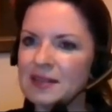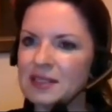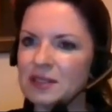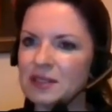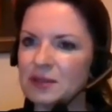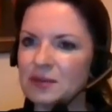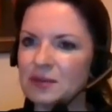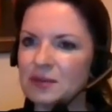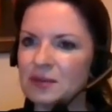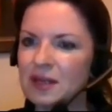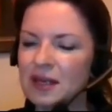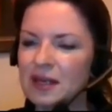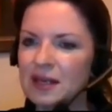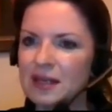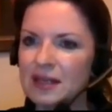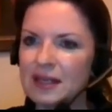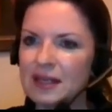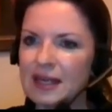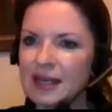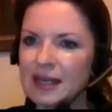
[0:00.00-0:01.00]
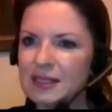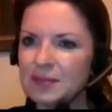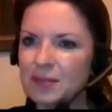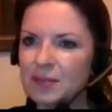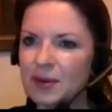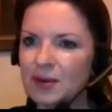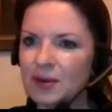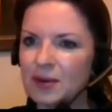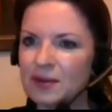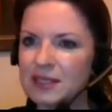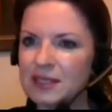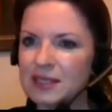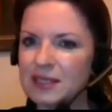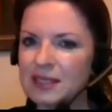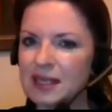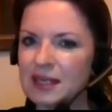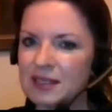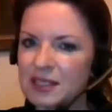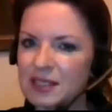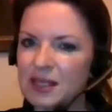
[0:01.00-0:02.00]
So nest boxes
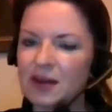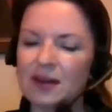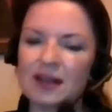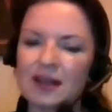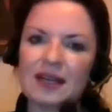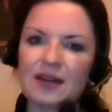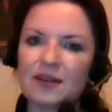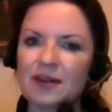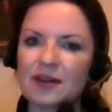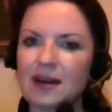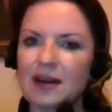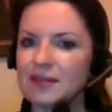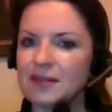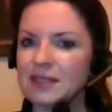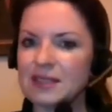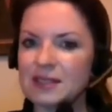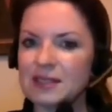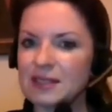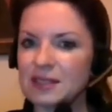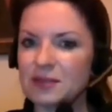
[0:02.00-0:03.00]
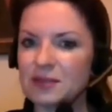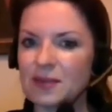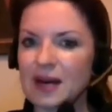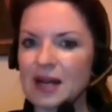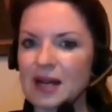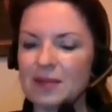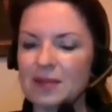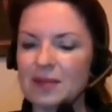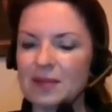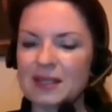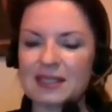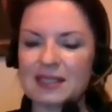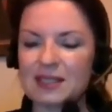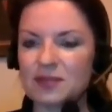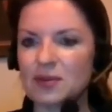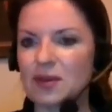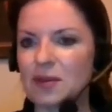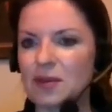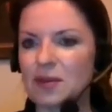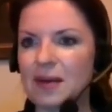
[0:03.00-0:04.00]
and certainly crevices as well, because that's
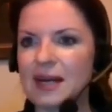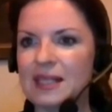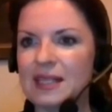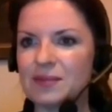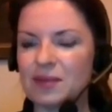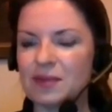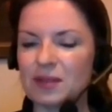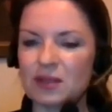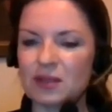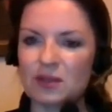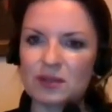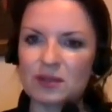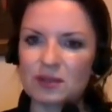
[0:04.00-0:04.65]
where the mites will go.